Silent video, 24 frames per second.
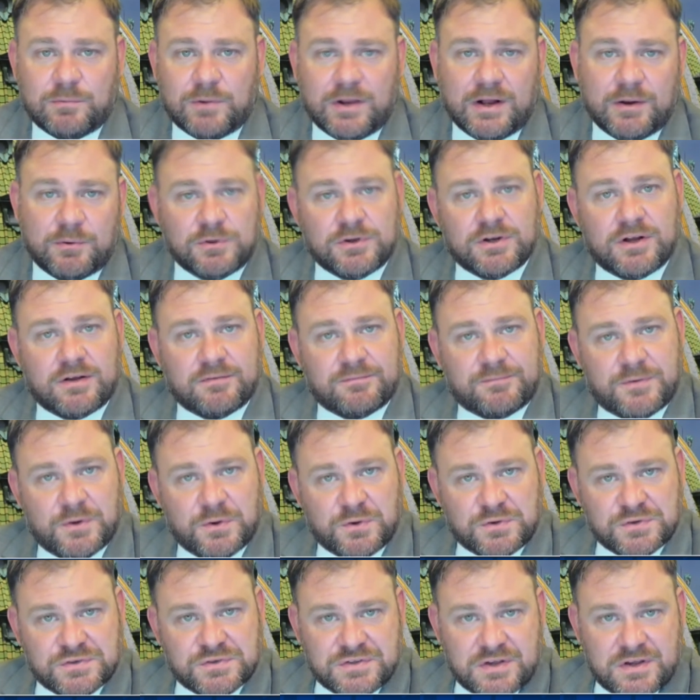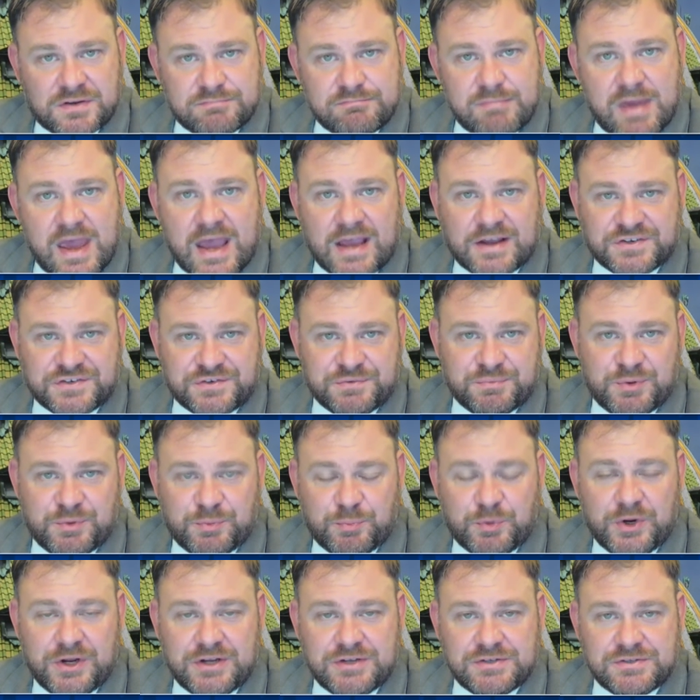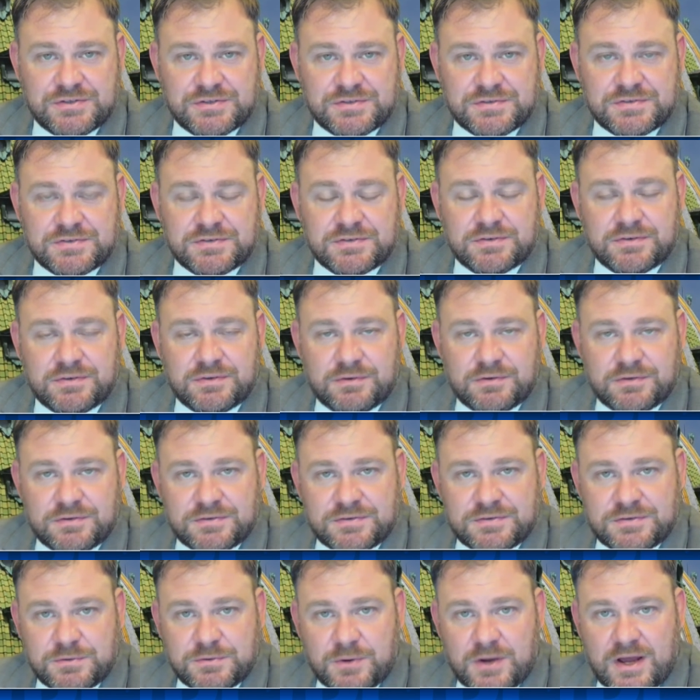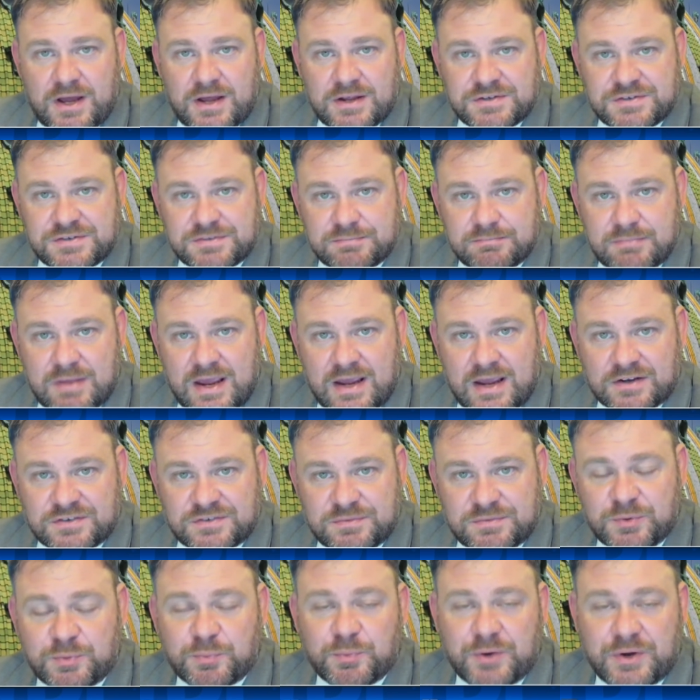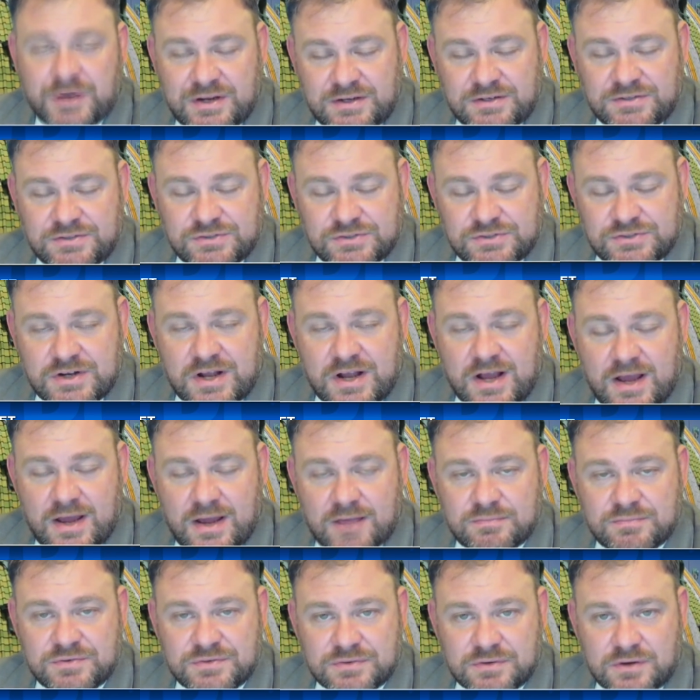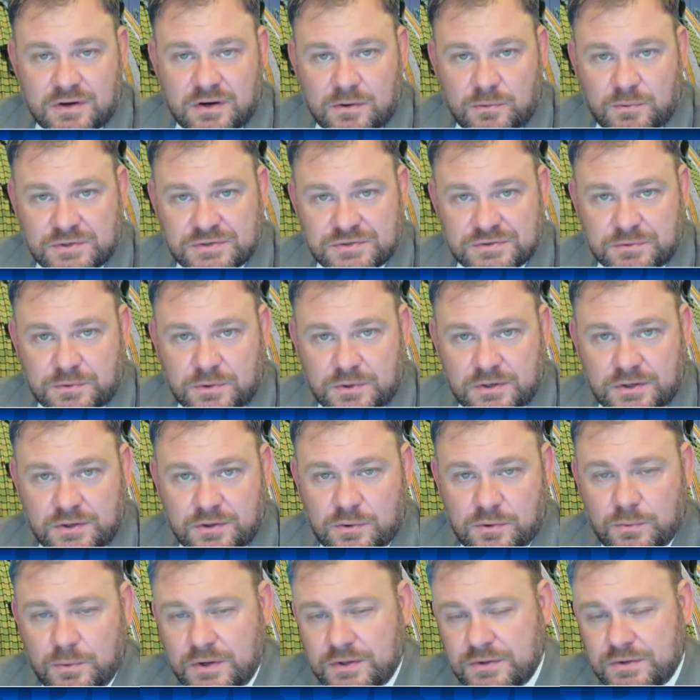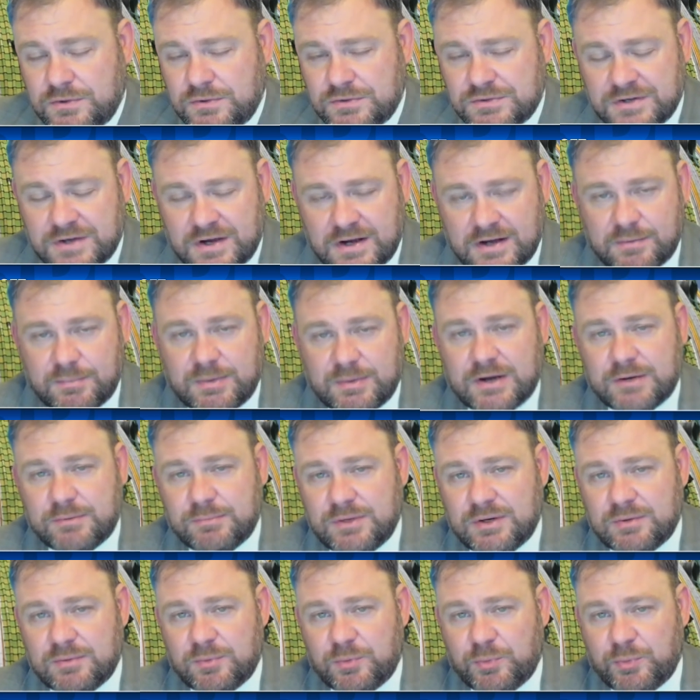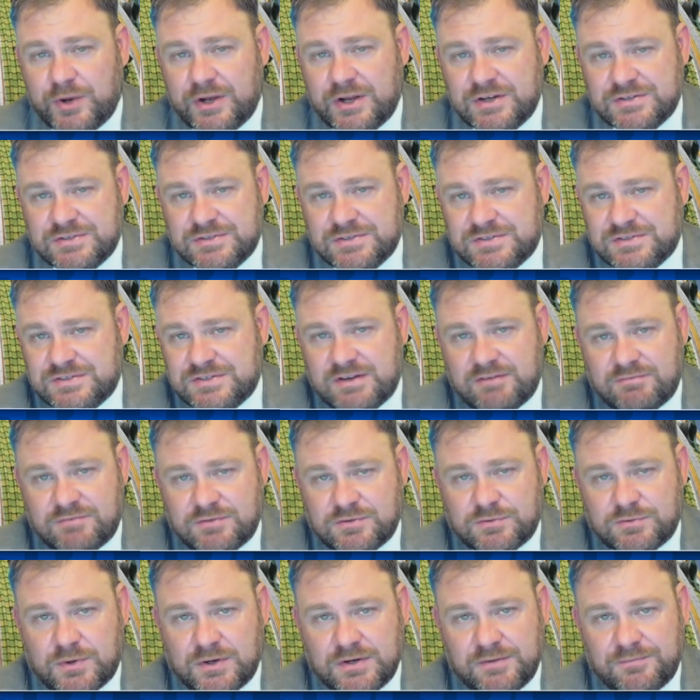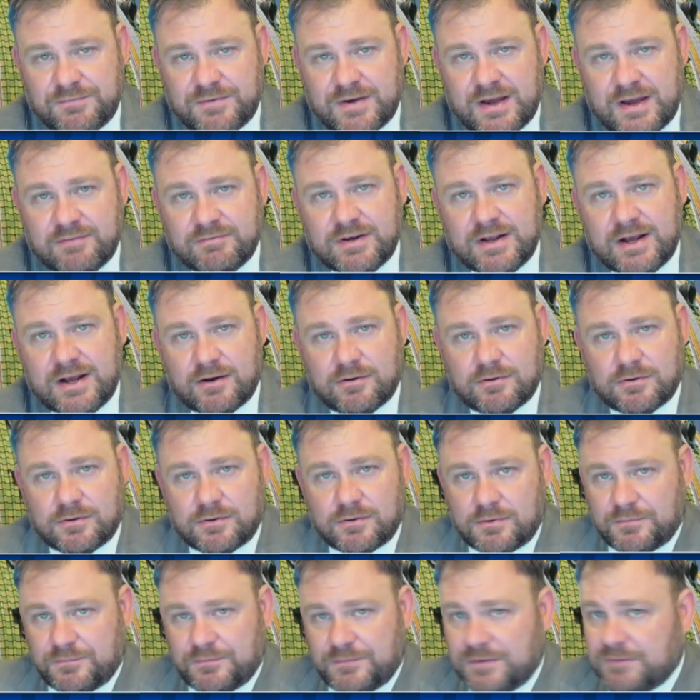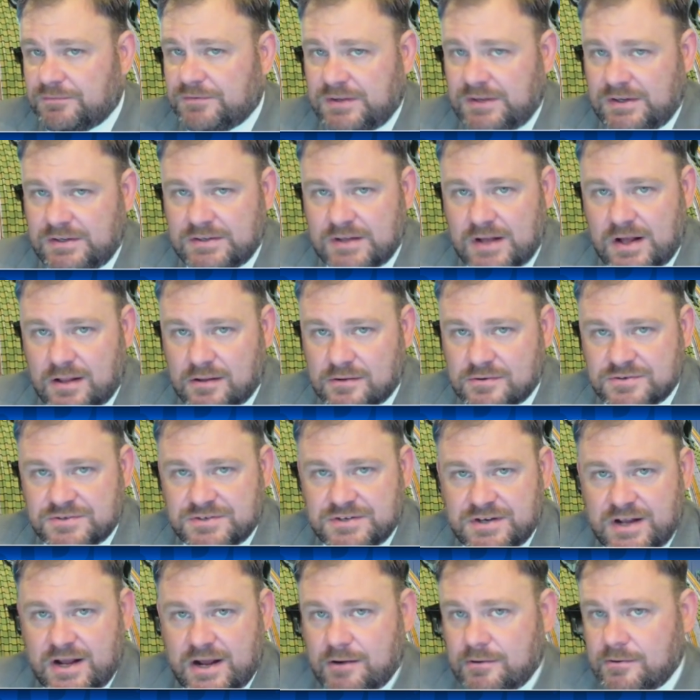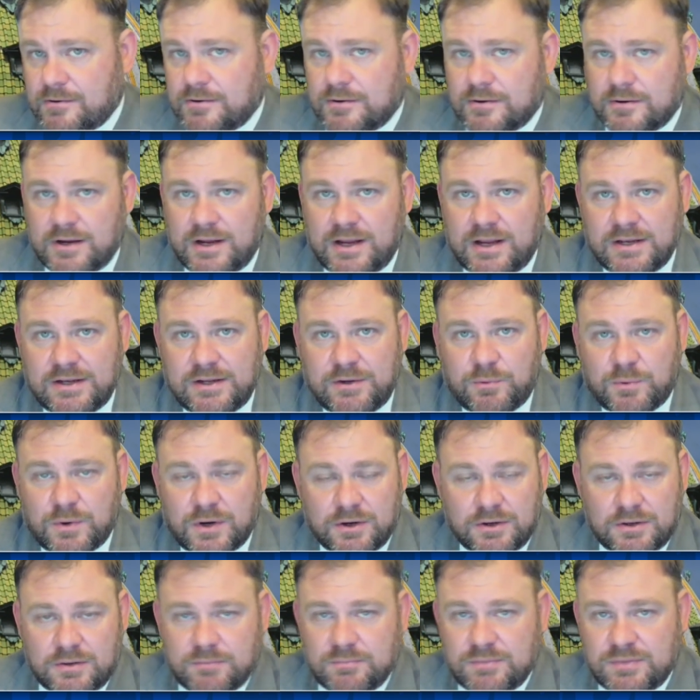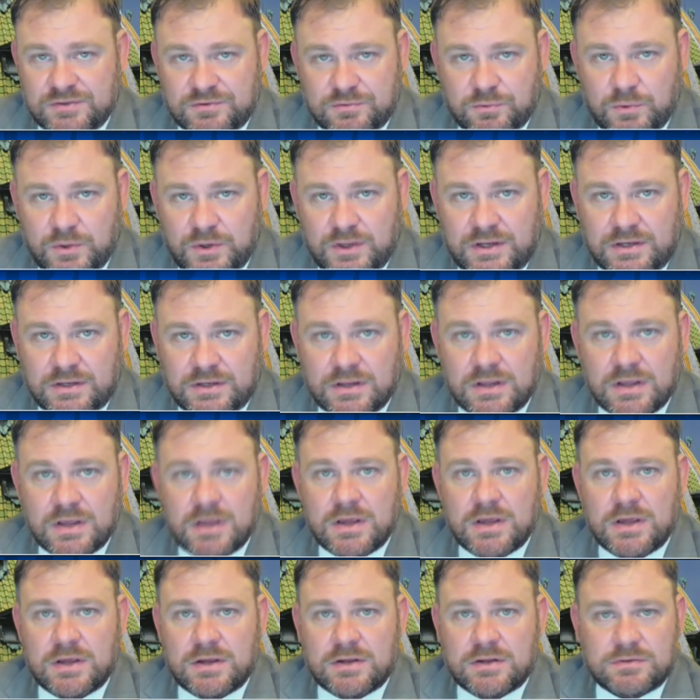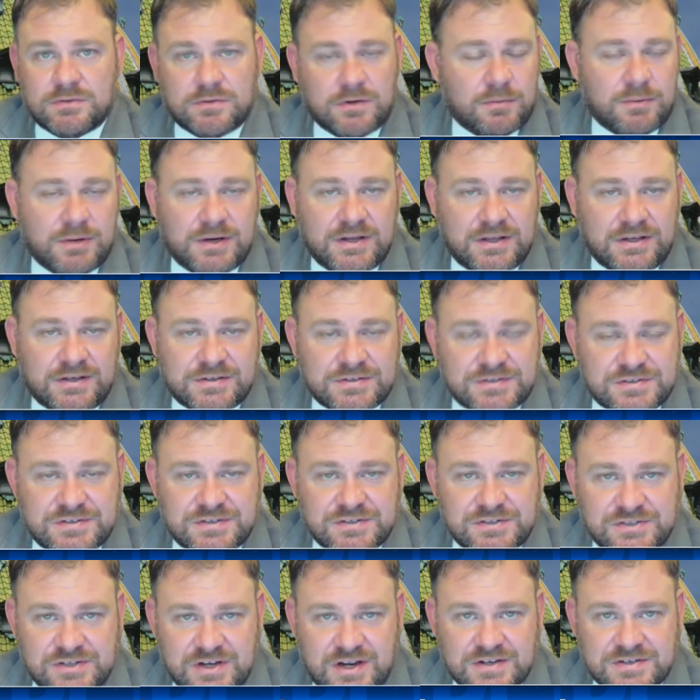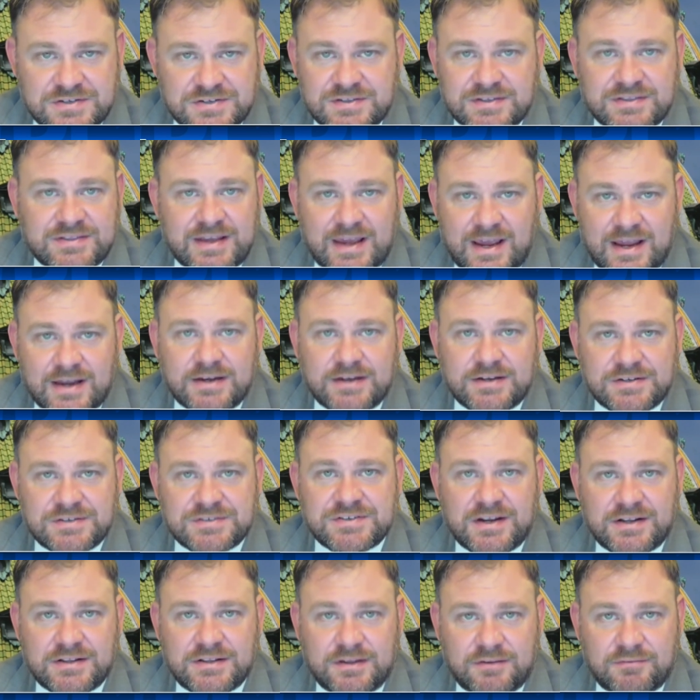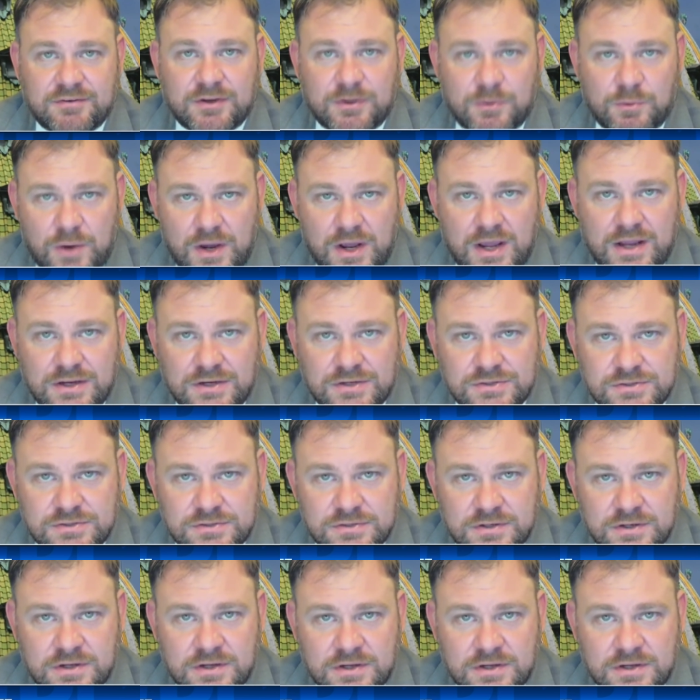why we're not focused on maximum wages. To us, maximum wage jobs are what's critical. Whether you talk about a minimum wage at $7.25 an hour or $15 an hour or anywhere in between, nobody can suggest that that is a living wage.